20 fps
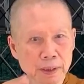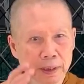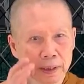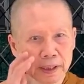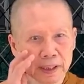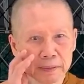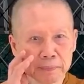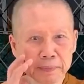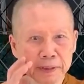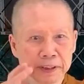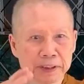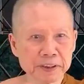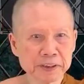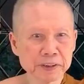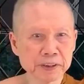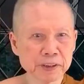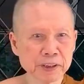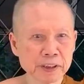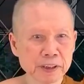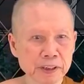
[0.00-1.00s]
It means
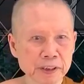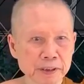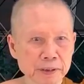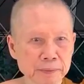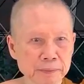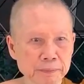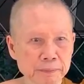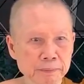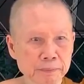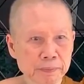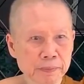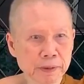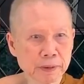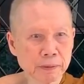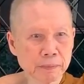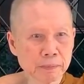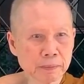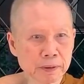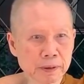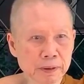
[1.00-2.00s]
your
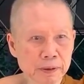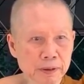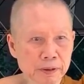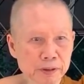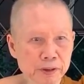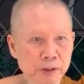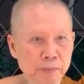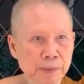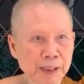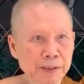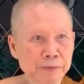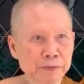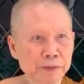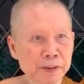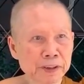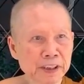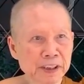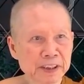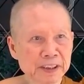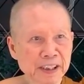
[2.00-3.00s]

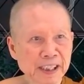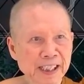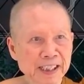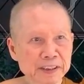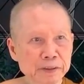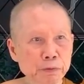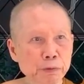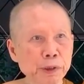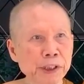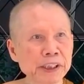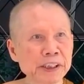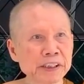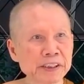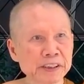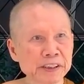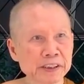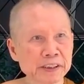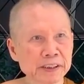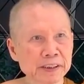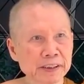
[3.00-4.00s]
mindfulness has
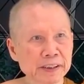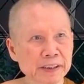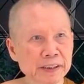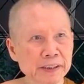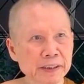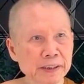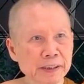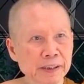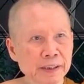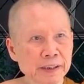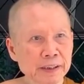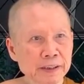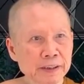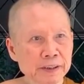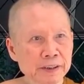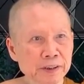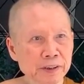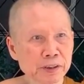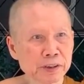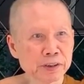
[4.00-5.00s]
weakened.
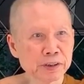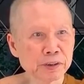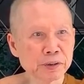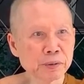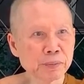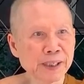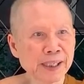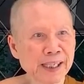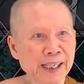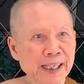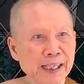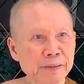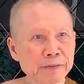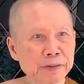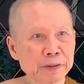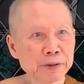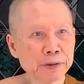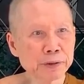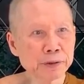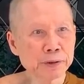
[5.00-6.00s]
So you might
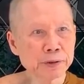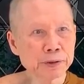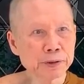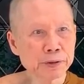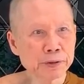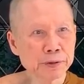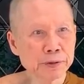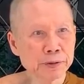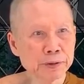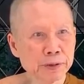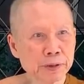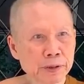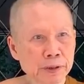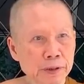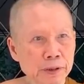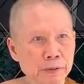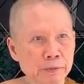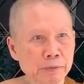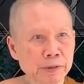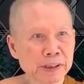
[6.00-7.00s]
have to
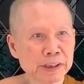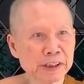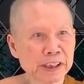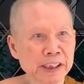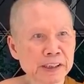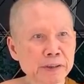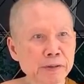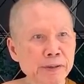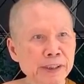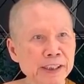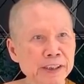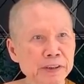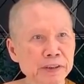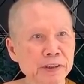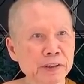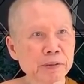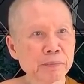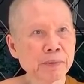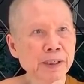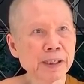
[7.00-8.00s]
regenerate
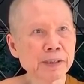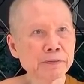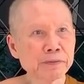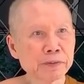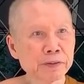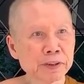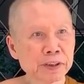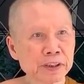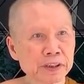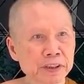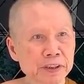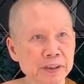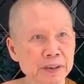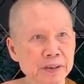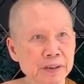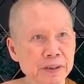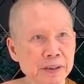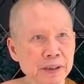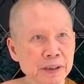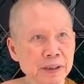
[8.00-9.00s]
your mindfulness,
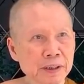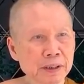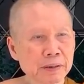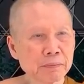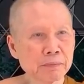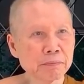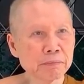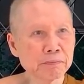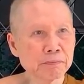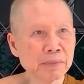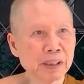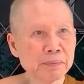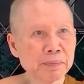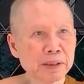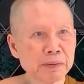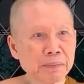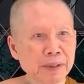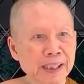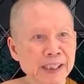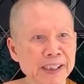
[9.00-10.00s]

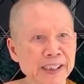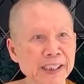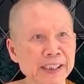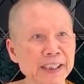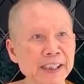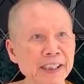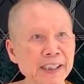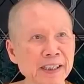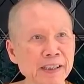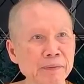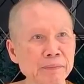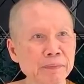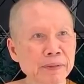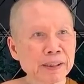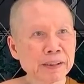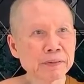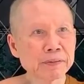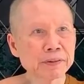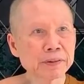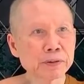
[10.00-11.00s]
maybe by getting up
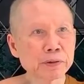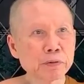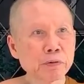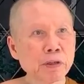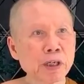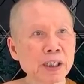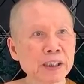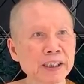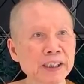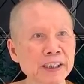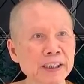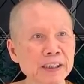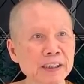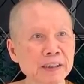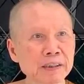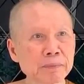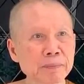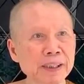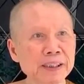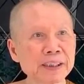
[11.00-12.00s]
and do
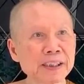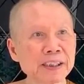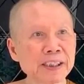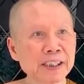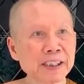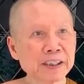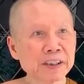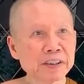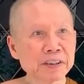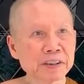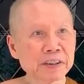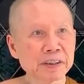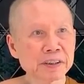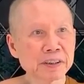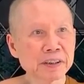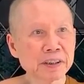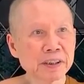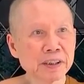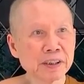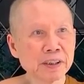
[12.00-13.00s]
walking meditation
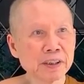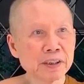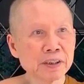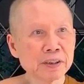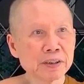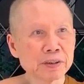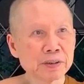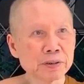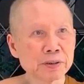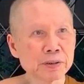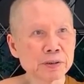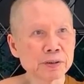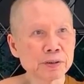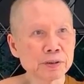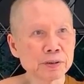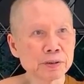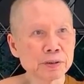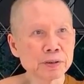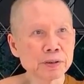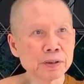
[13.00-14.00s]

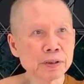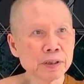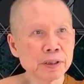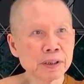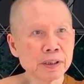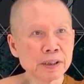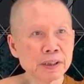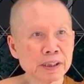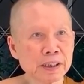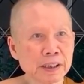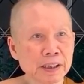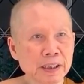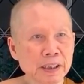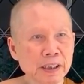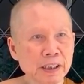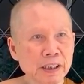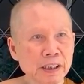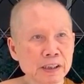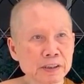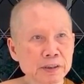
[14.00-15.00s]
to
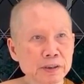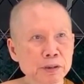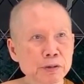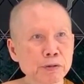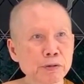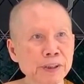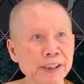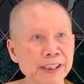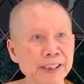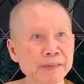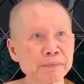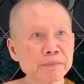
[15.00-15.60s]
create